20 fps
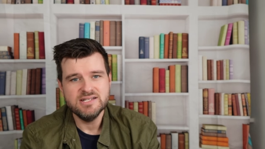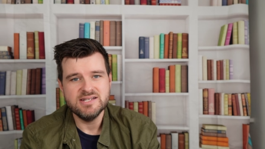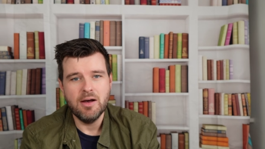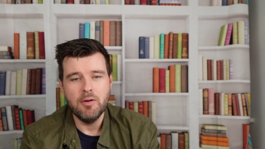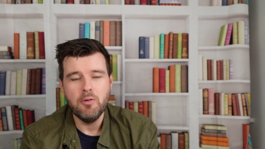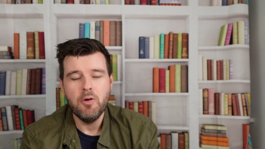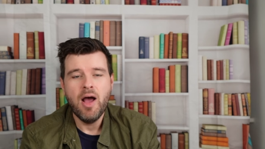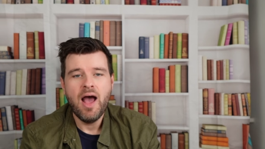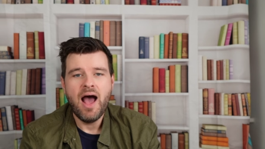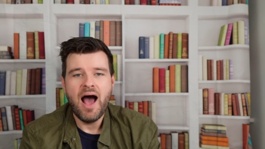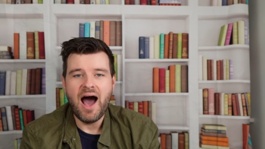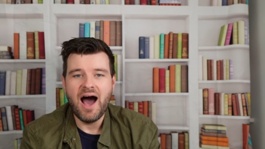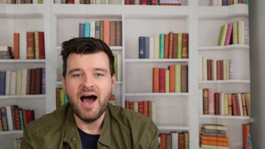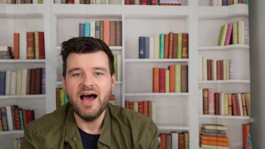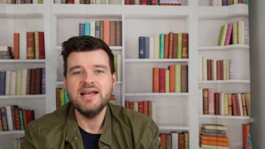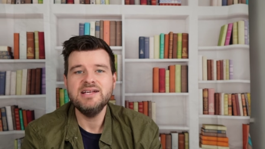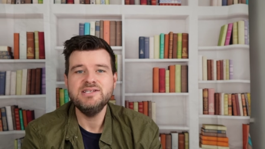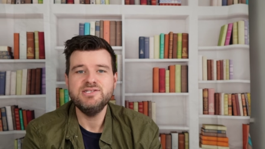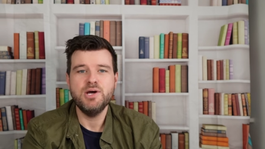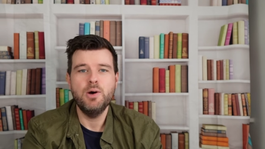So
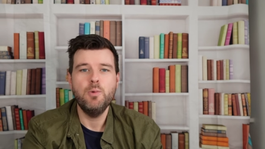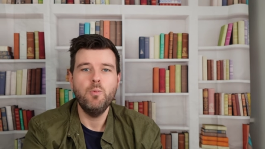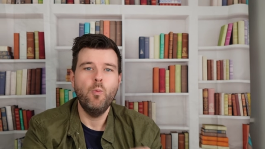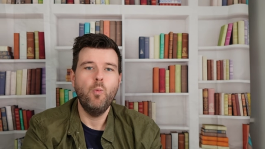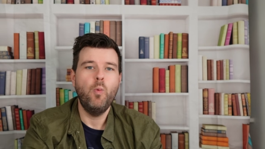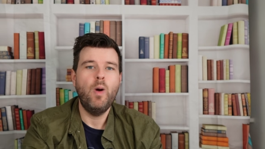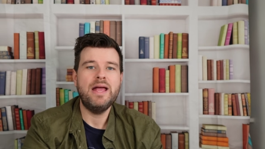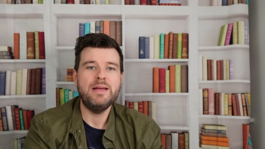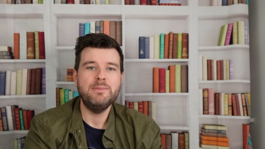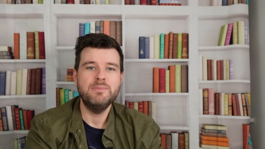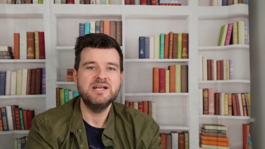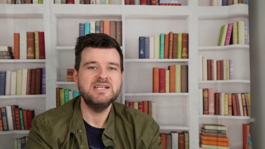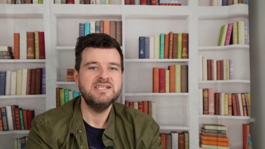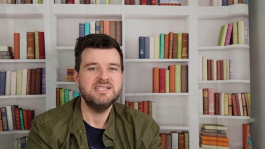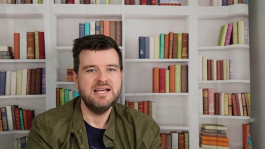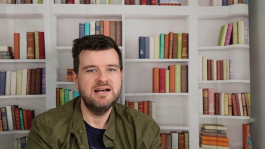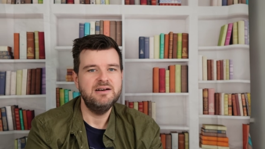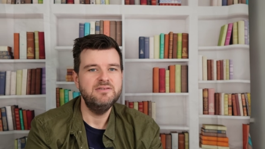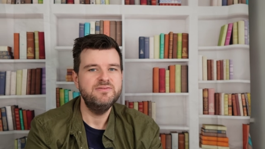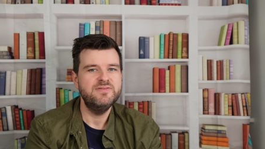I don't weigh
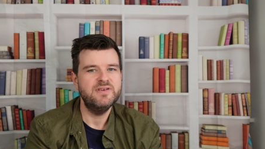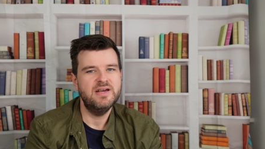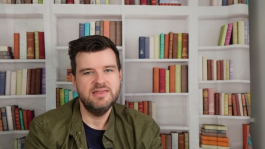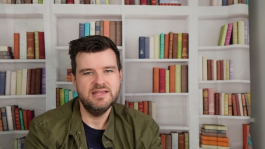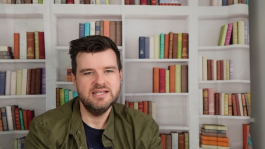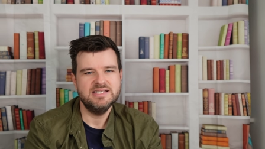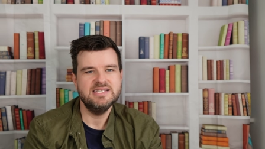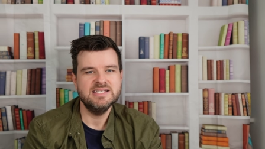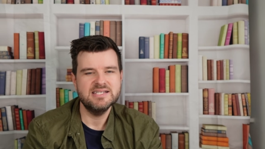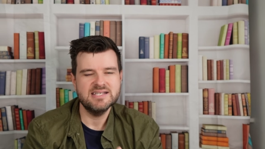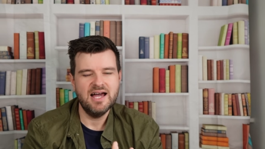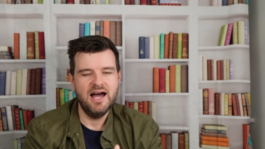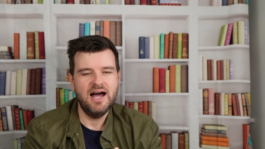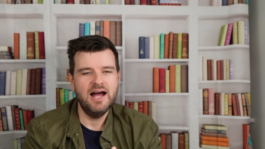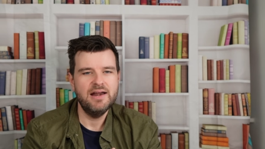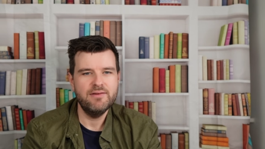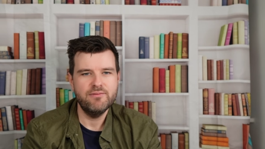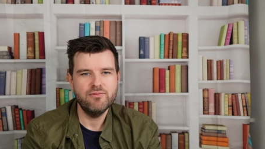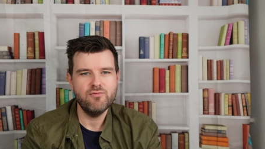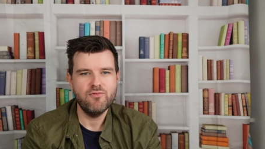myself, and this is
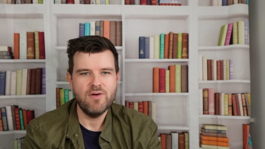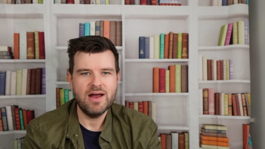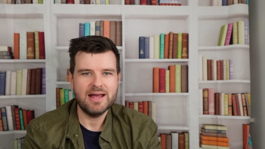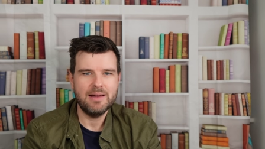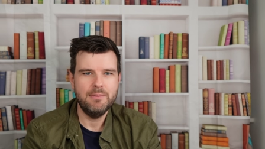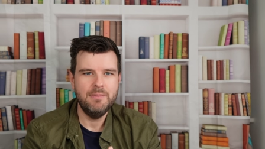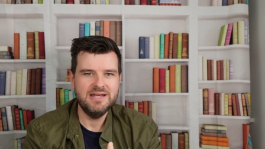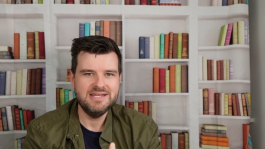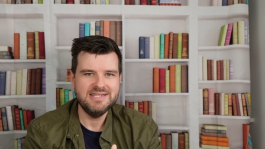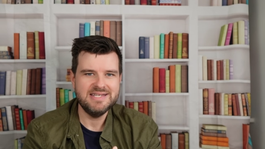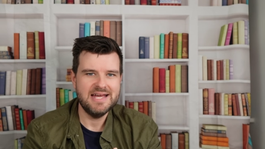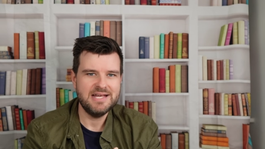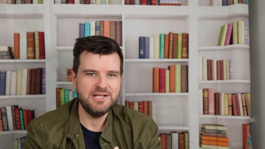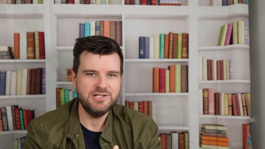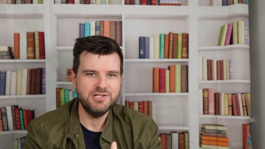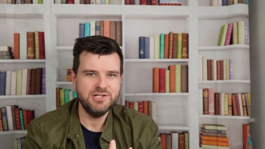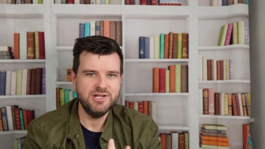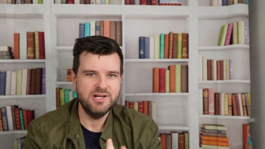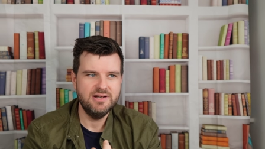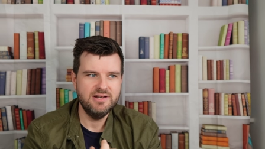kind of a
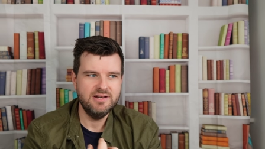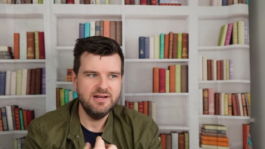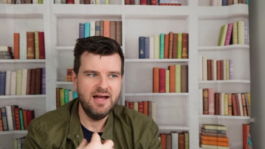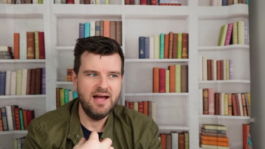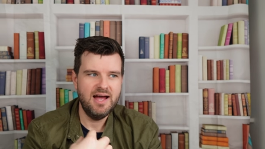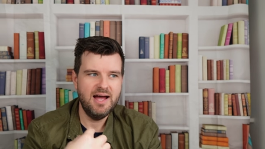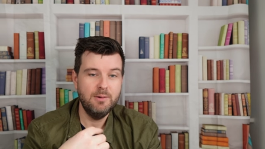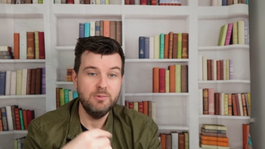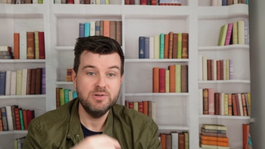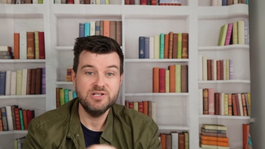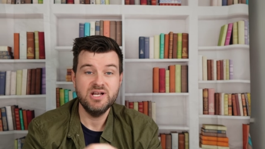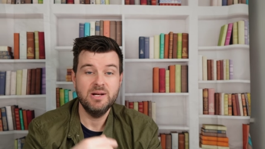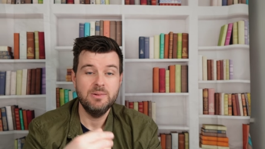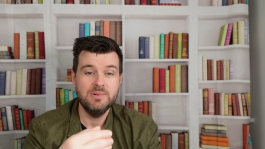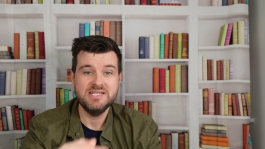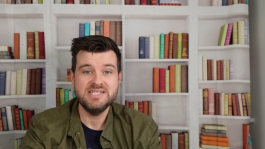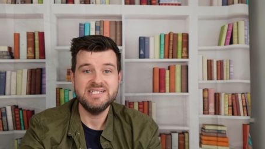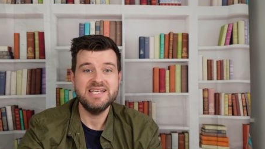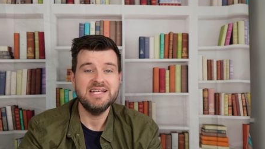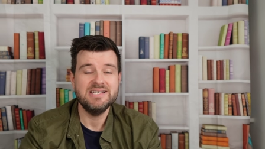recommendation which I
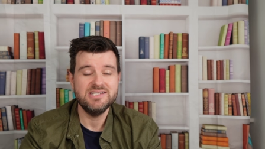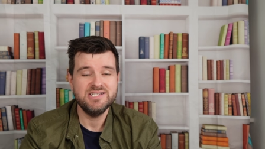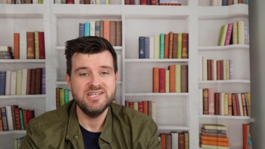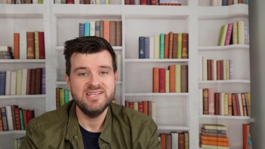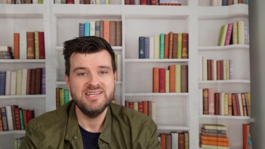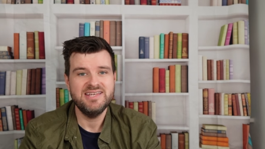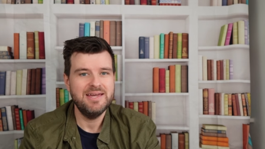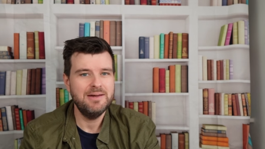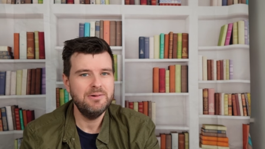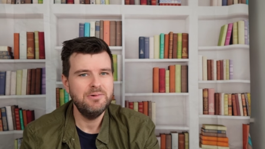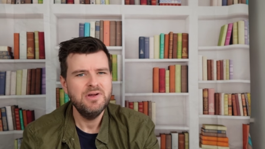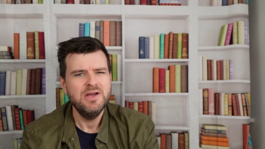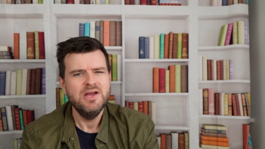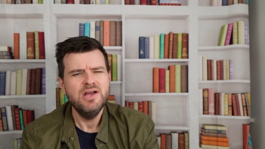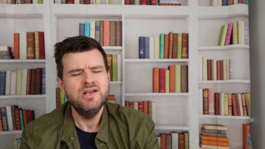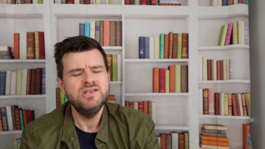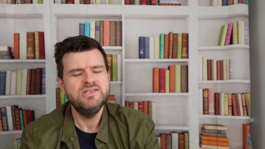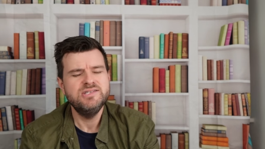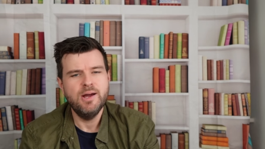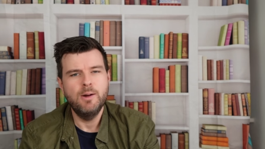would say to you.
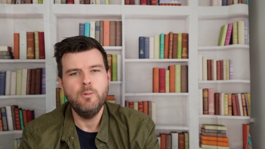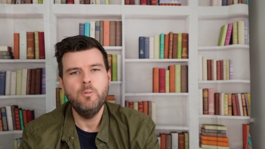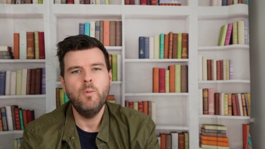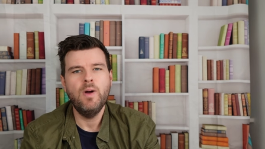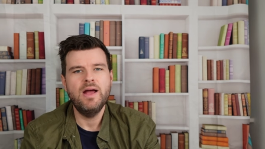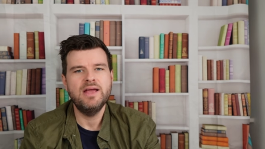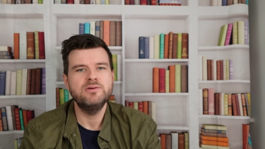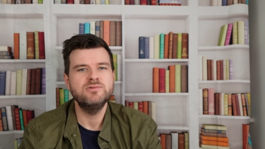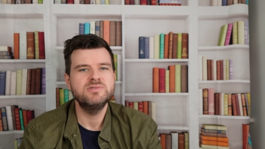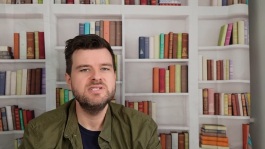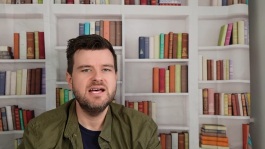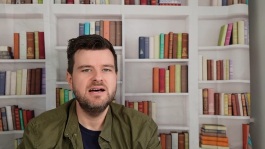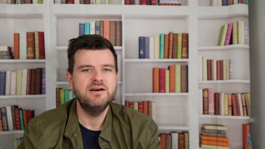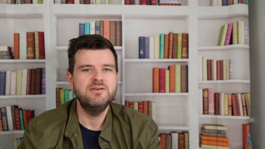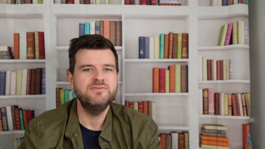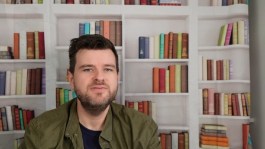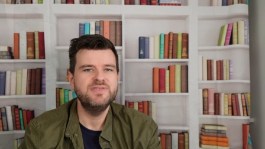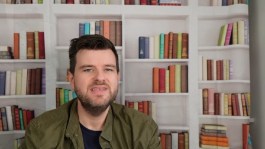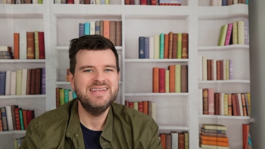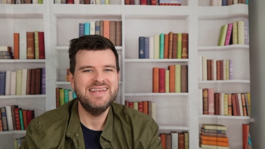Don't weigh
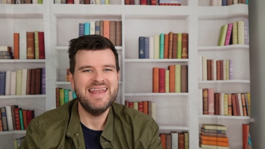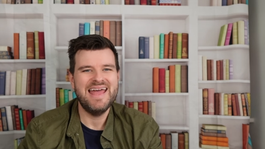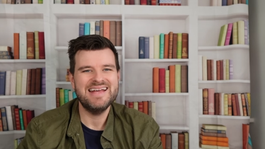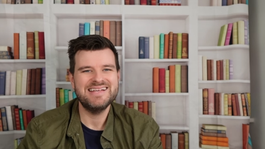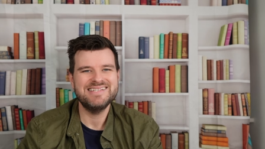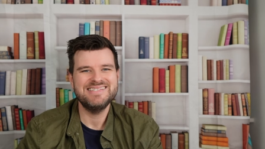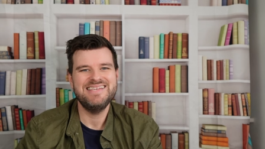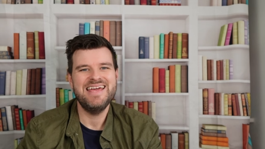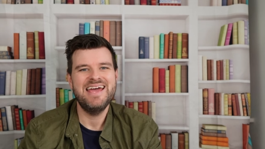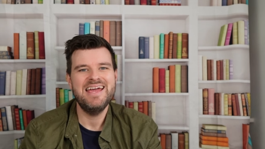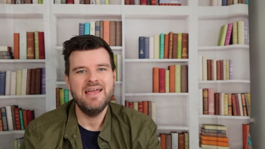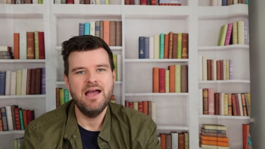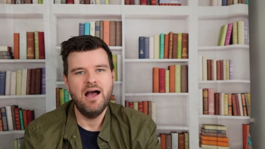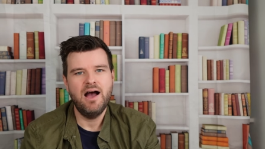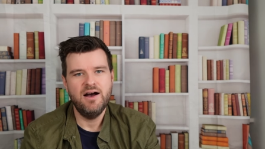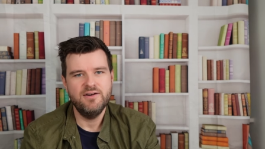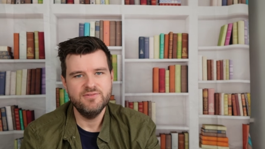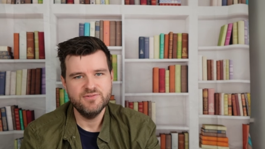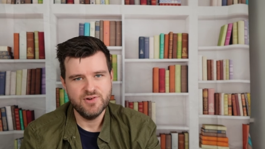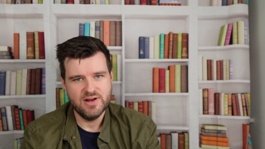yourself the next day
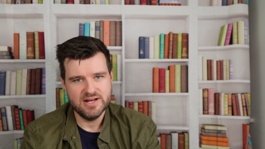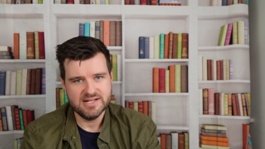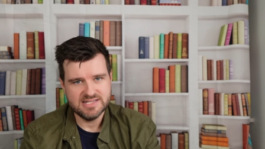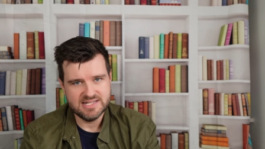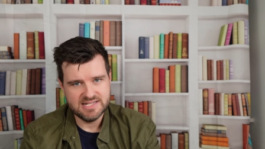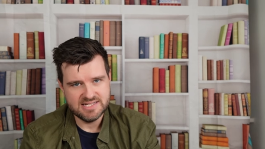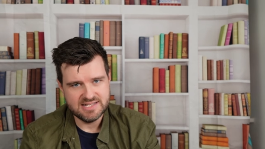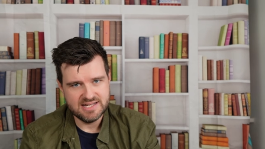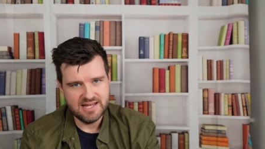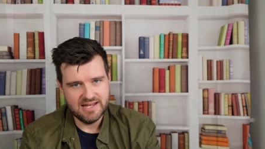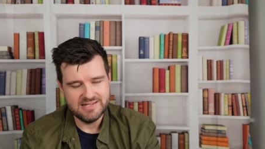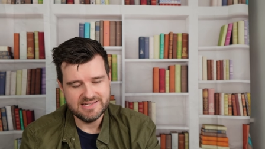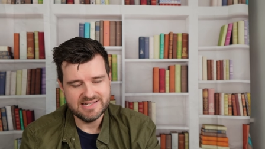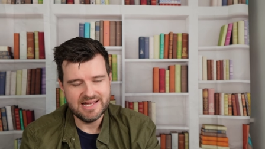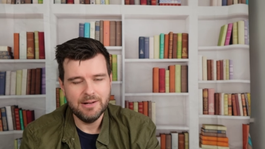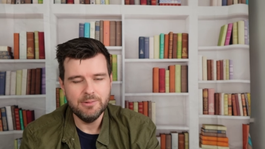after exercise.